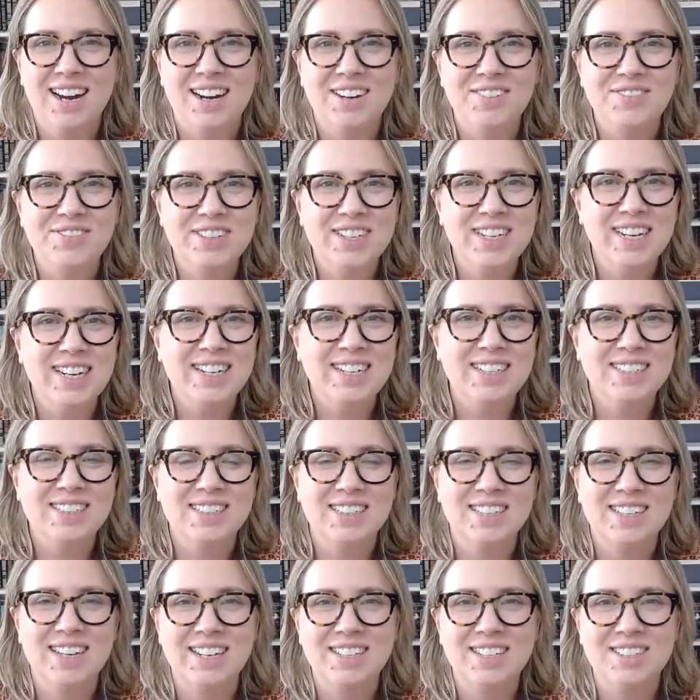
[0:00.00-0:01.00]
I feel like it's
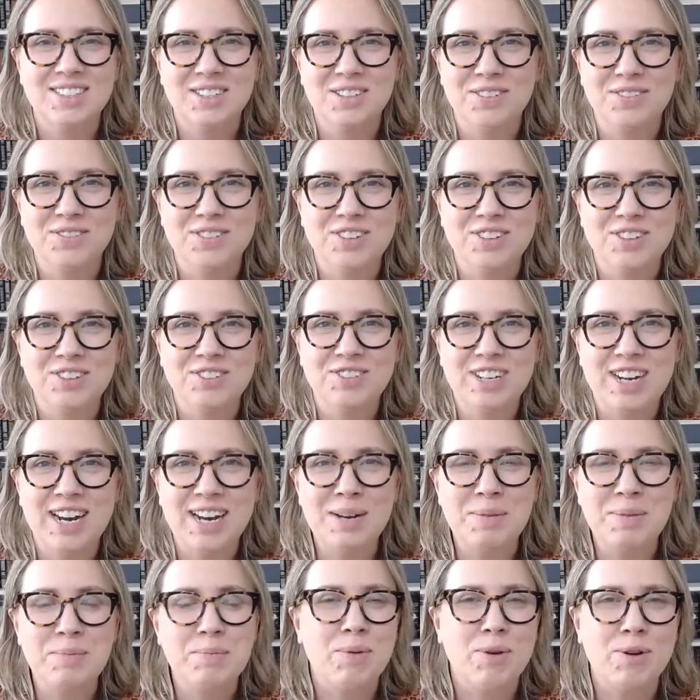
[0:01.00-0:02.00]
a case of if it
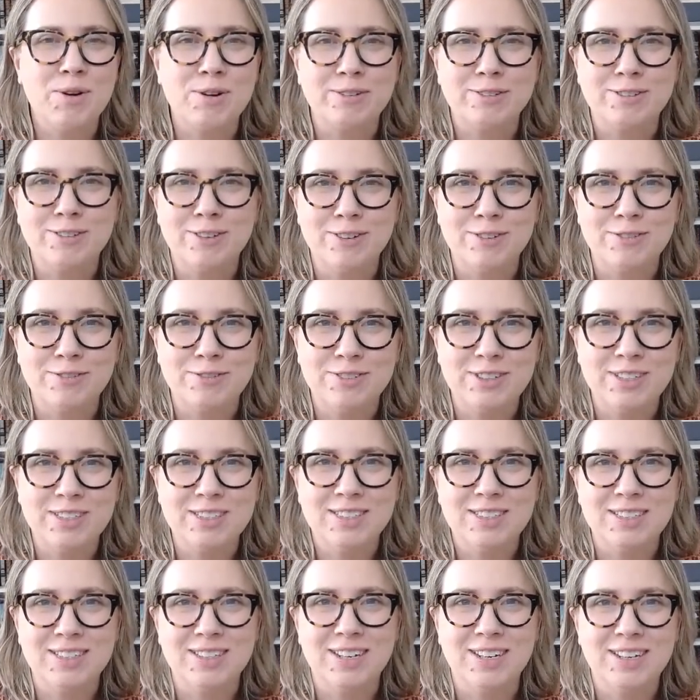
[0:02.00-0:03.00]
ain't broke, don't
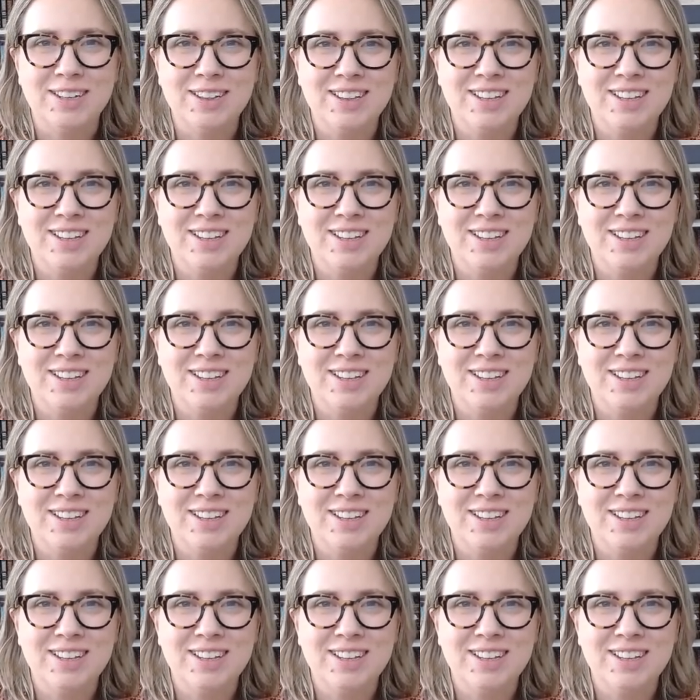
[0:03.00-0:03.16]
fix it.